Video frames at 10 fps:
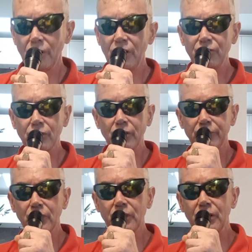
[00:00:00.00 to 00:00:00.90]
He's got a
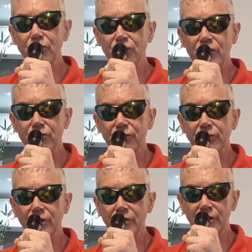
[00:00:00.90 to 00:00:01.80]
fucking ginger
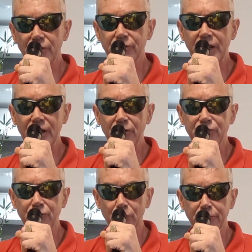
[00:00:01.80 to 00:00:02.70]
son and his dad is
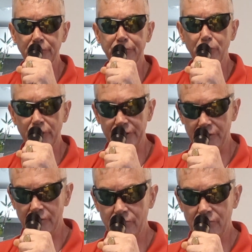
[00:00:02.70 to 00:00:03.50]
2'3".